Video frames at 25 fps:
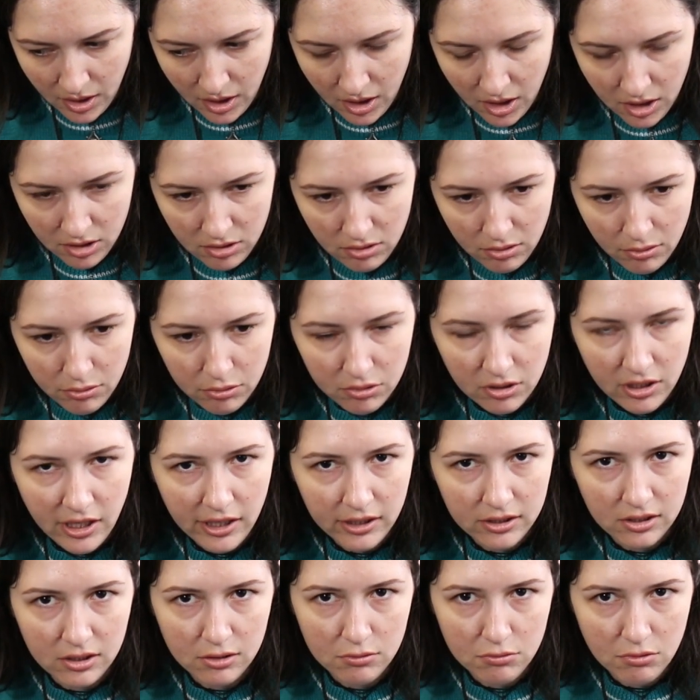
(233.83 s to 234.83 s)
it looked
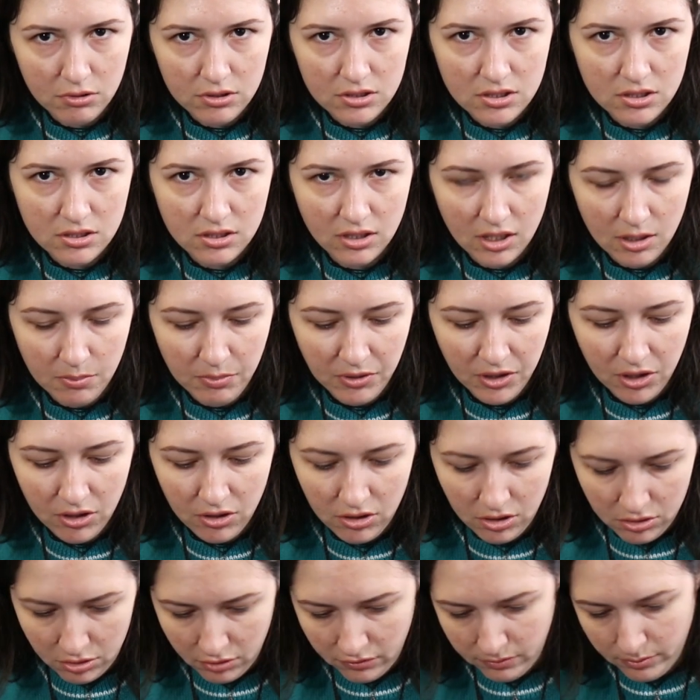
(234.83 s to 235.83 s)
like it was keeping a
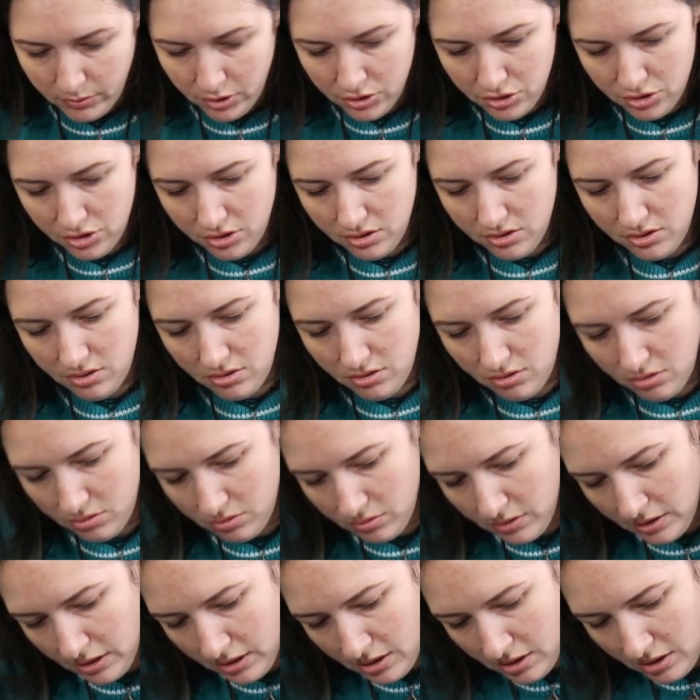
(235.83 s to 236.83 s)
lot of moisture,
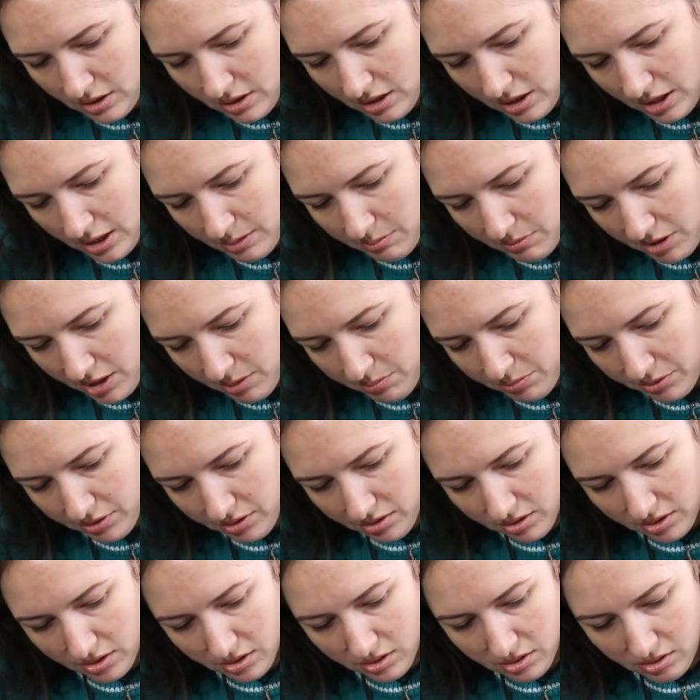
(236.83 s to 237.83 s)
so I'm happy
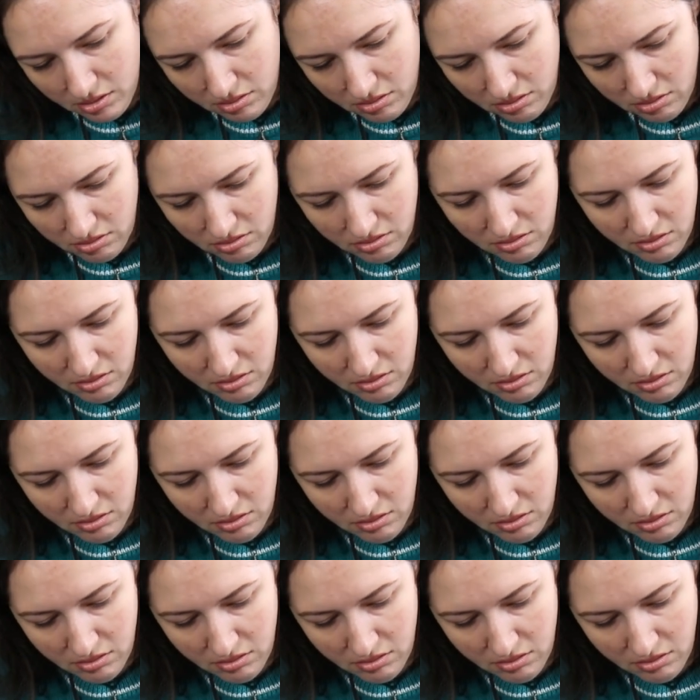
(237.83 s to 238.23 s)
that